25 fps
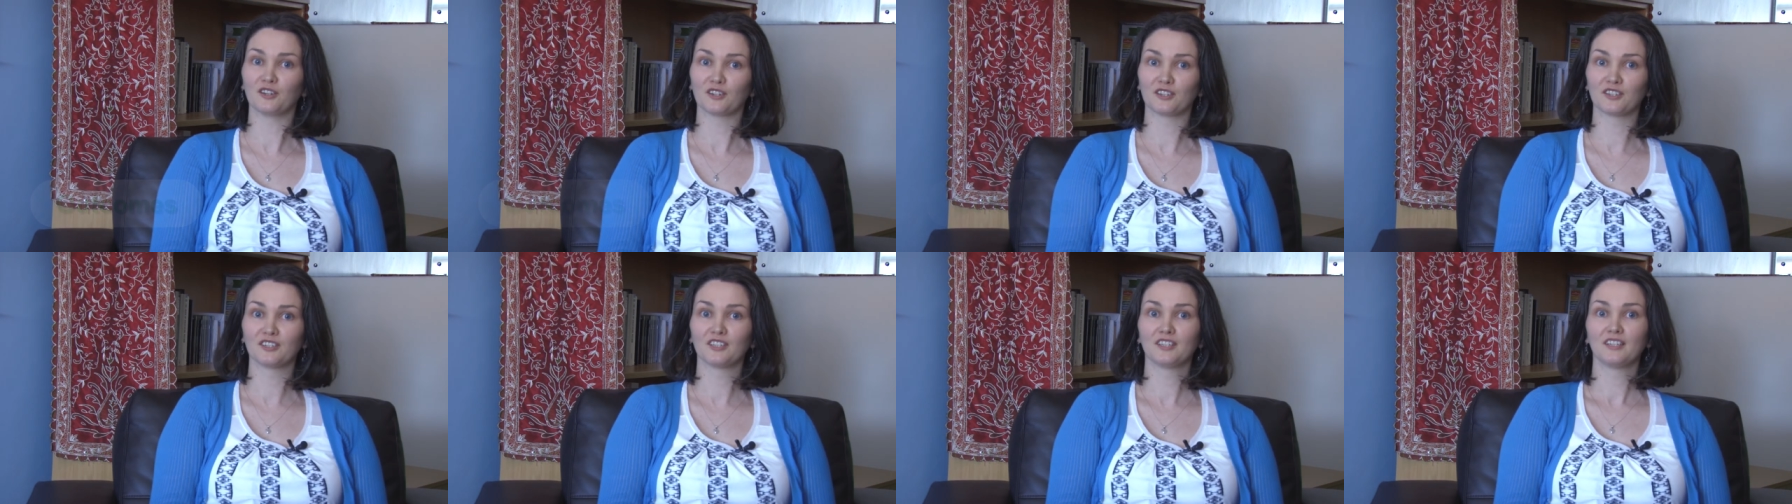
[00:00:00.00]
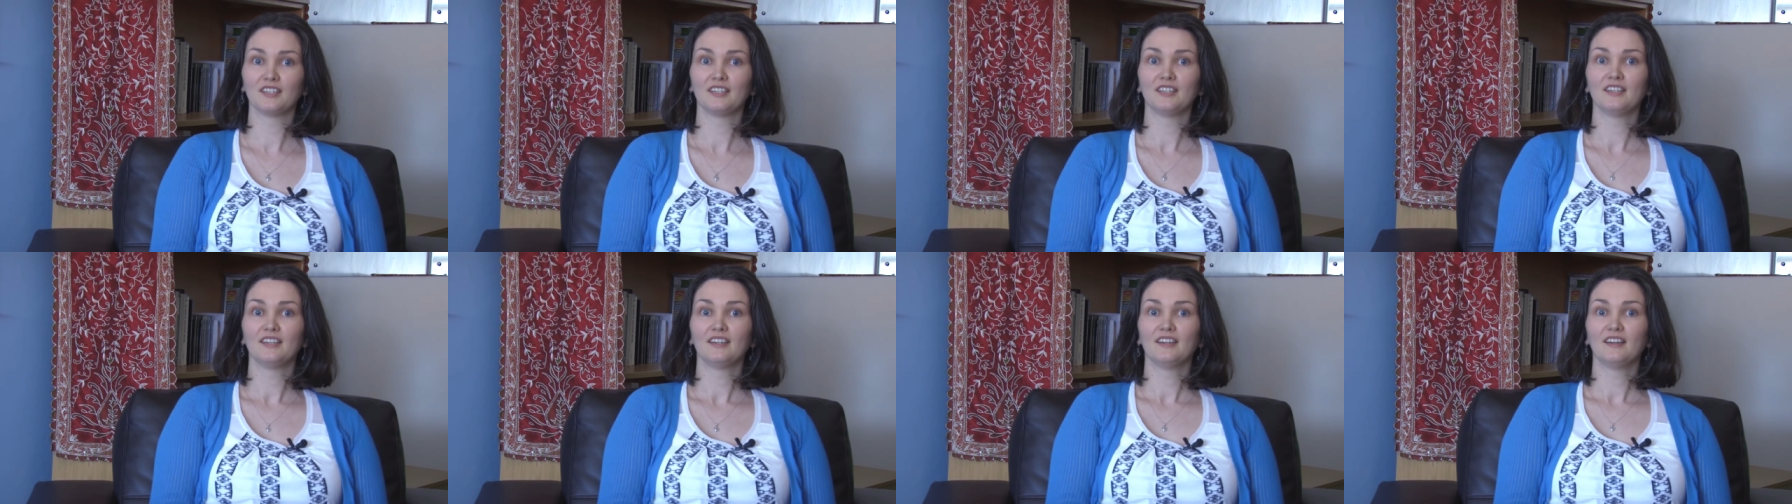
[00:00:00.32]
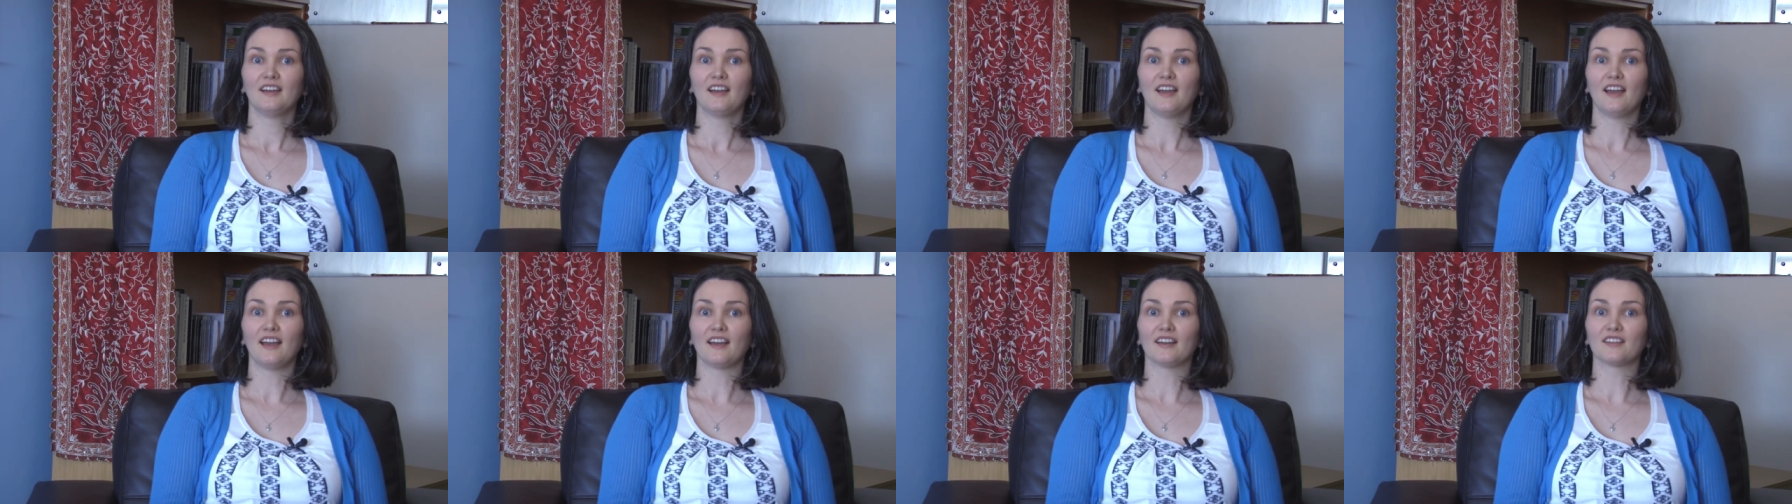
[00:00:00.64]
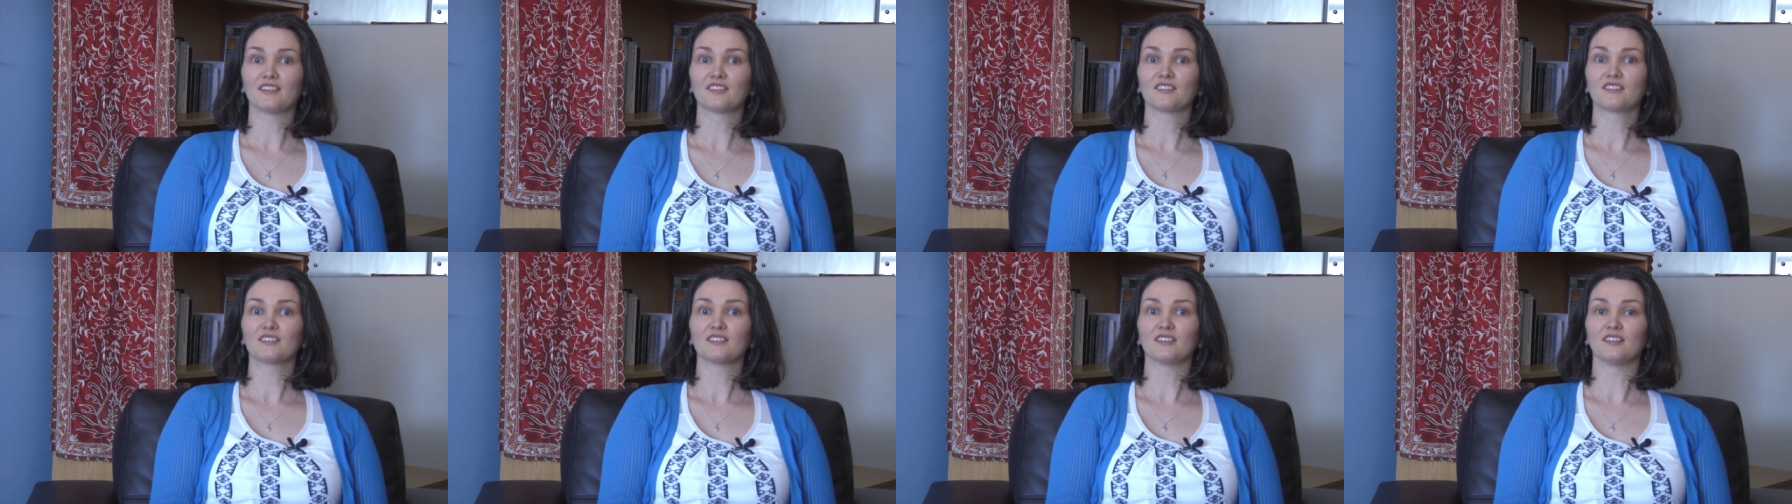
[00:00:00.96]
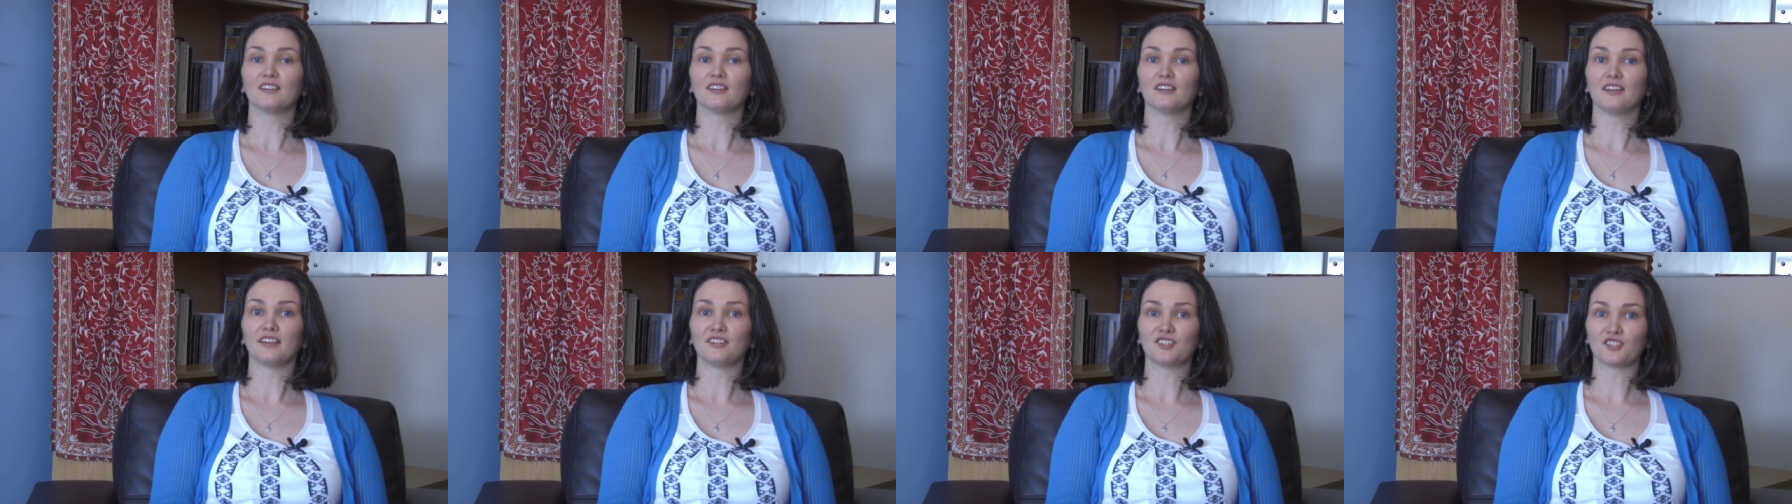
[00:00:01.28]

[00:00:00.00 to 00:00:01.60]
look at uh,